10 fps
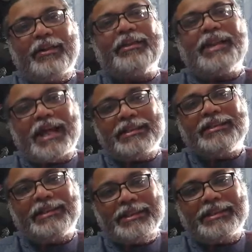or
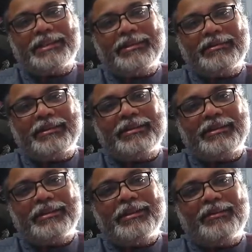dancing
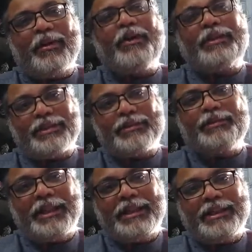or
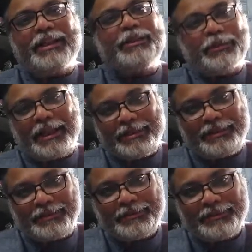resonating
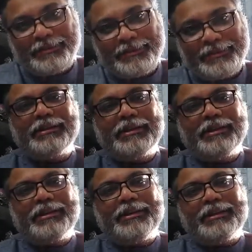together.
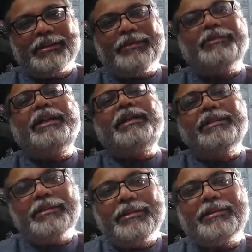We are
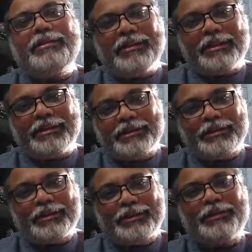
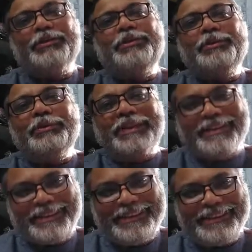learning to do
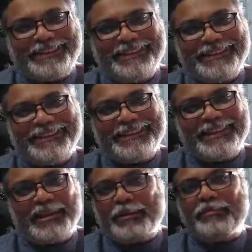it.
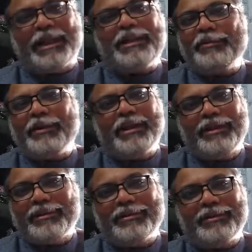By the way,
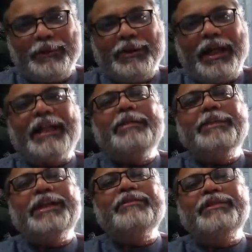
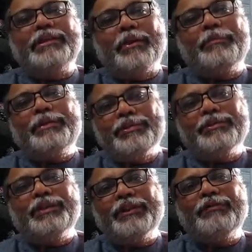NLP gives an
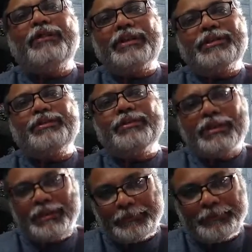opportunity for us to
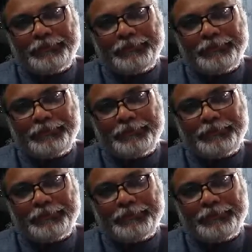learn.